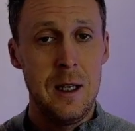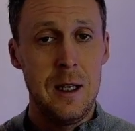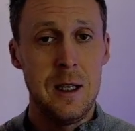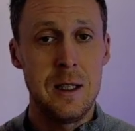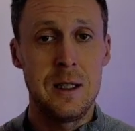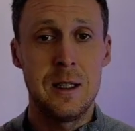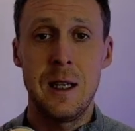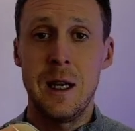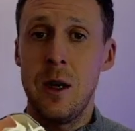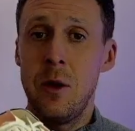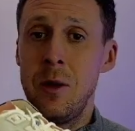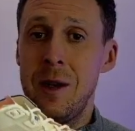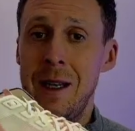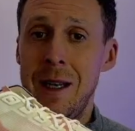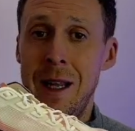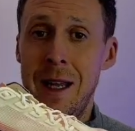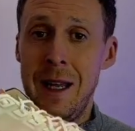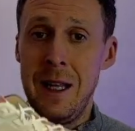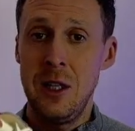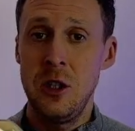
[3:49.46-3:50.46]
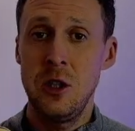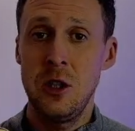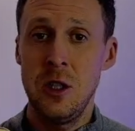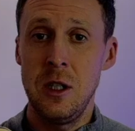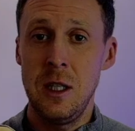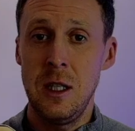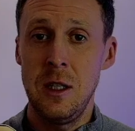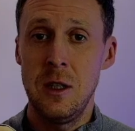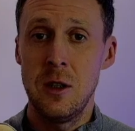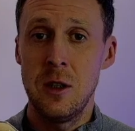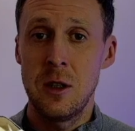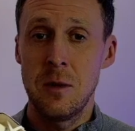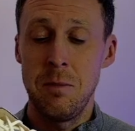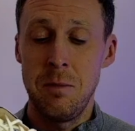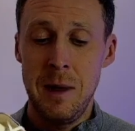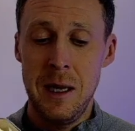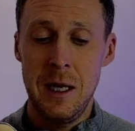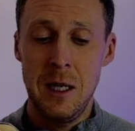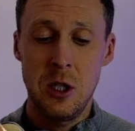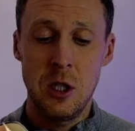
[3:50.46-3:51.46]
it's now an engineered
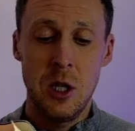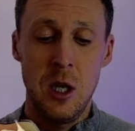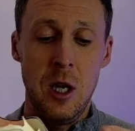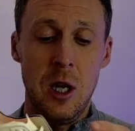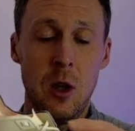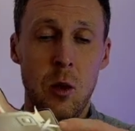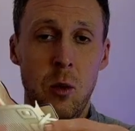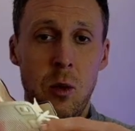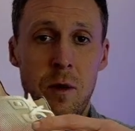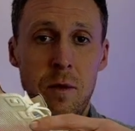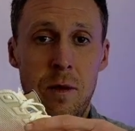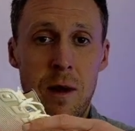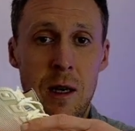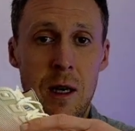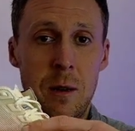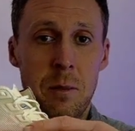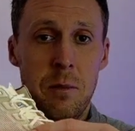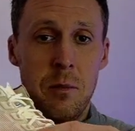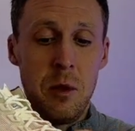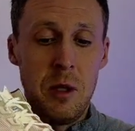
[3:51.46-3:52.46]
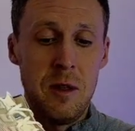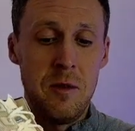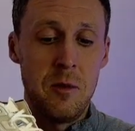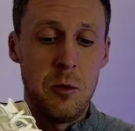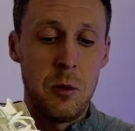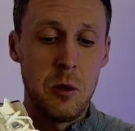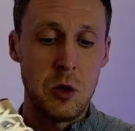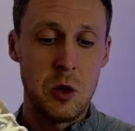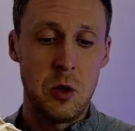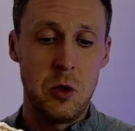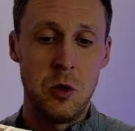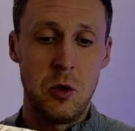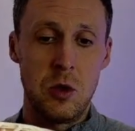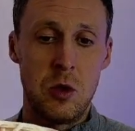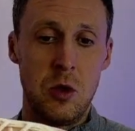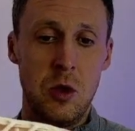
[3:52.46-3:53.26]
mesh with very breathable zones.